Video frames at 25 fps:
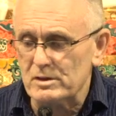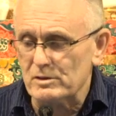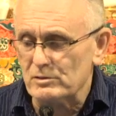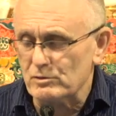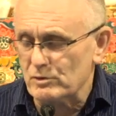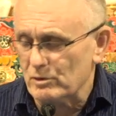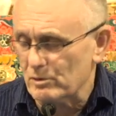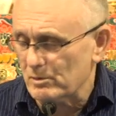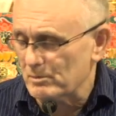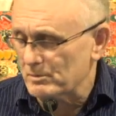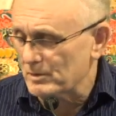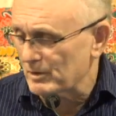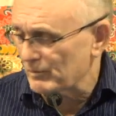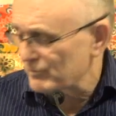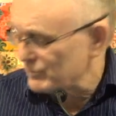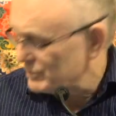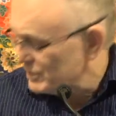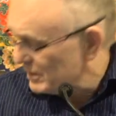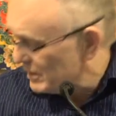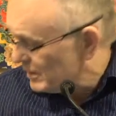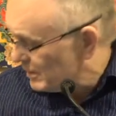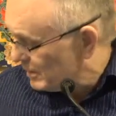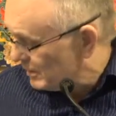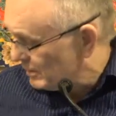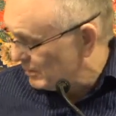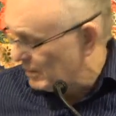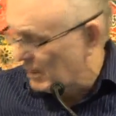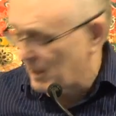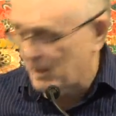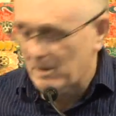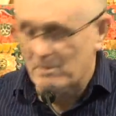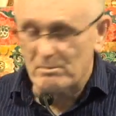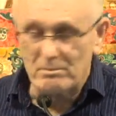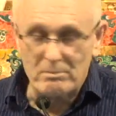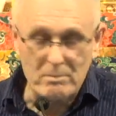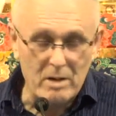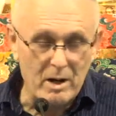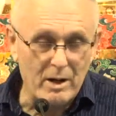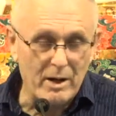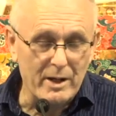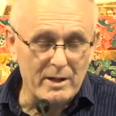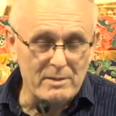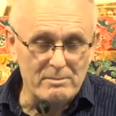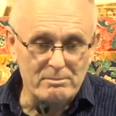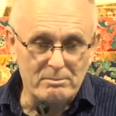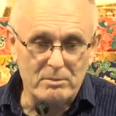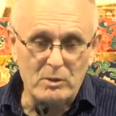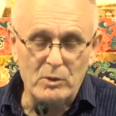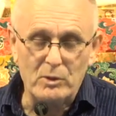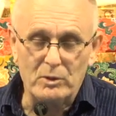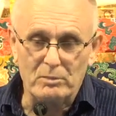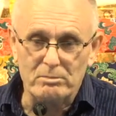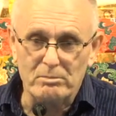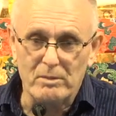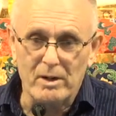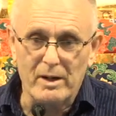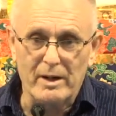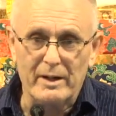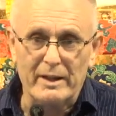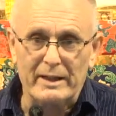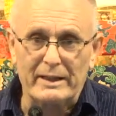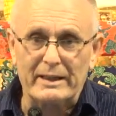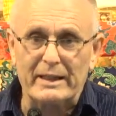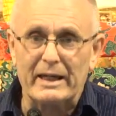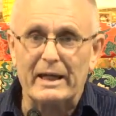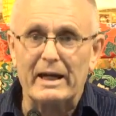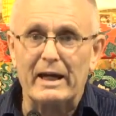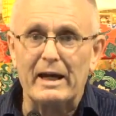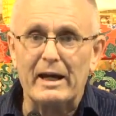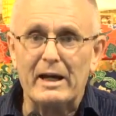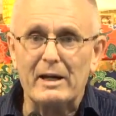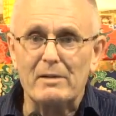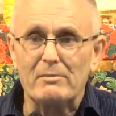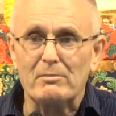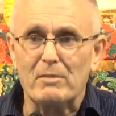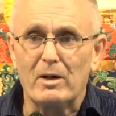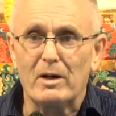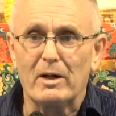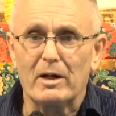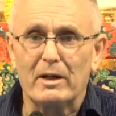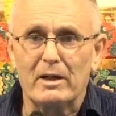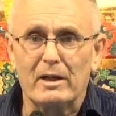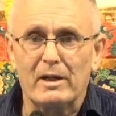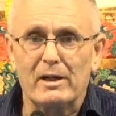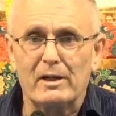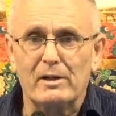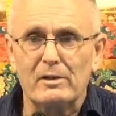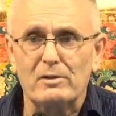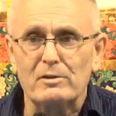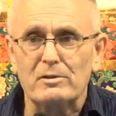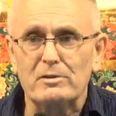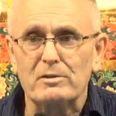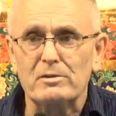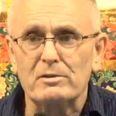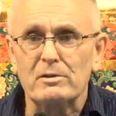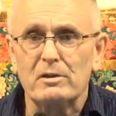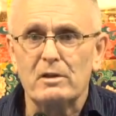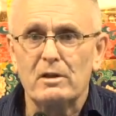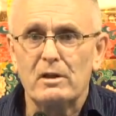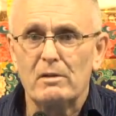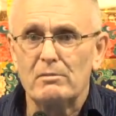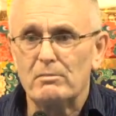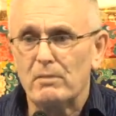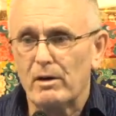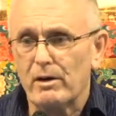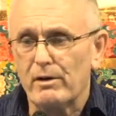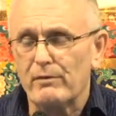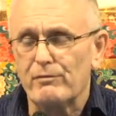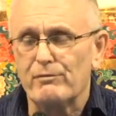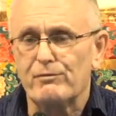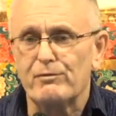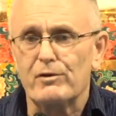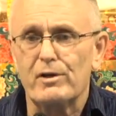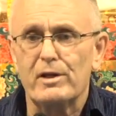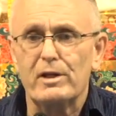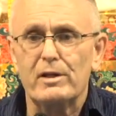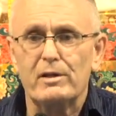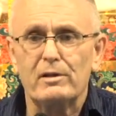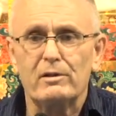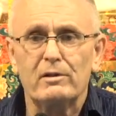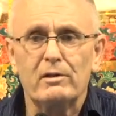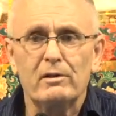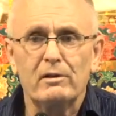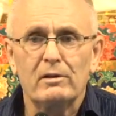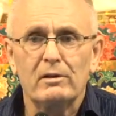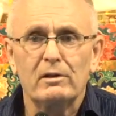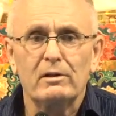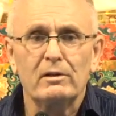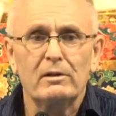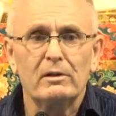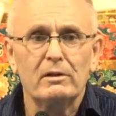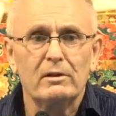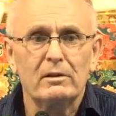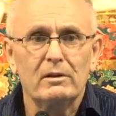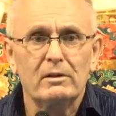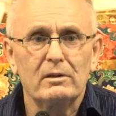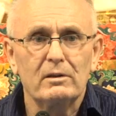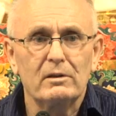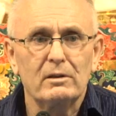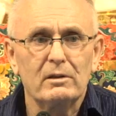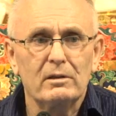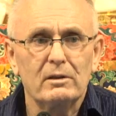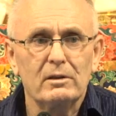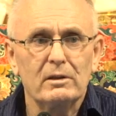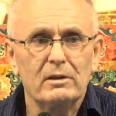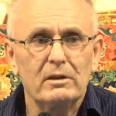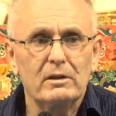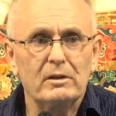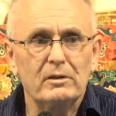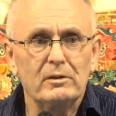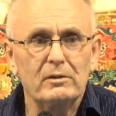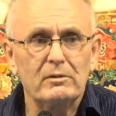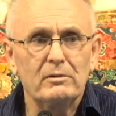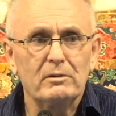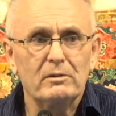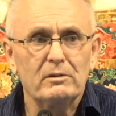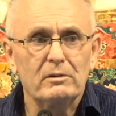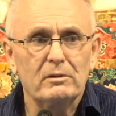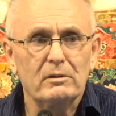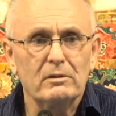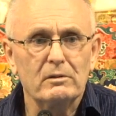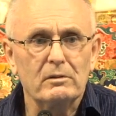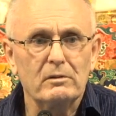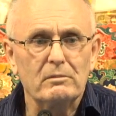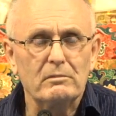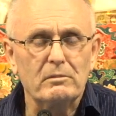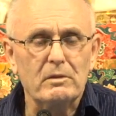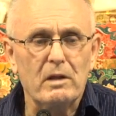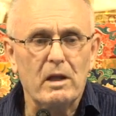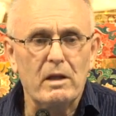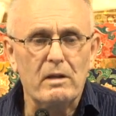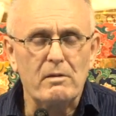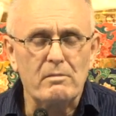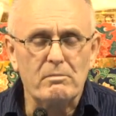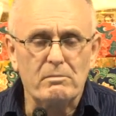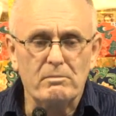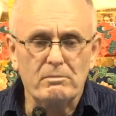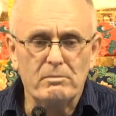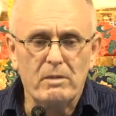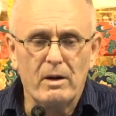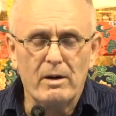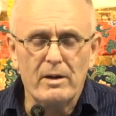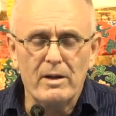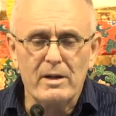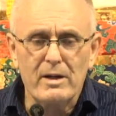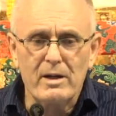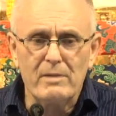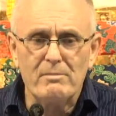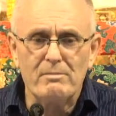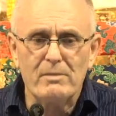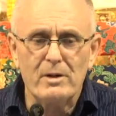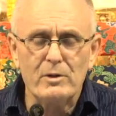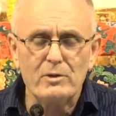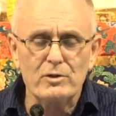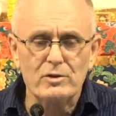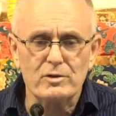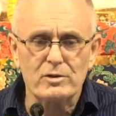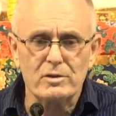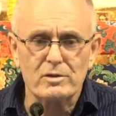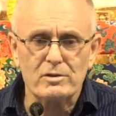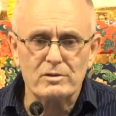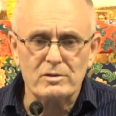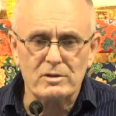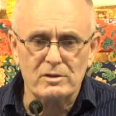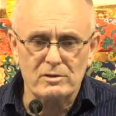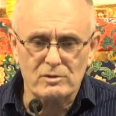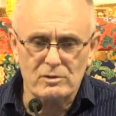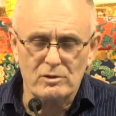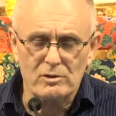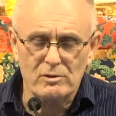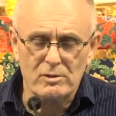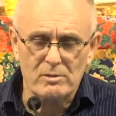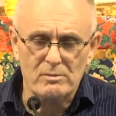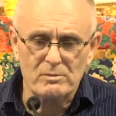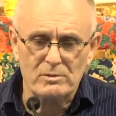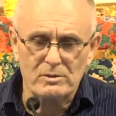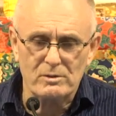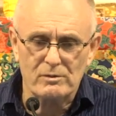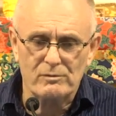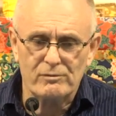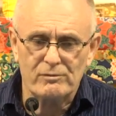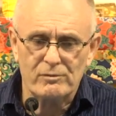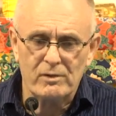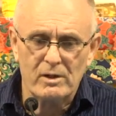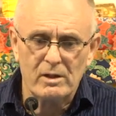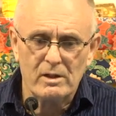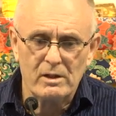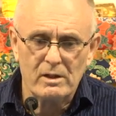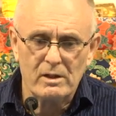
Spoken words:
in terms of seeing my book, my car, my house, my friend, you know, my emotions in terms of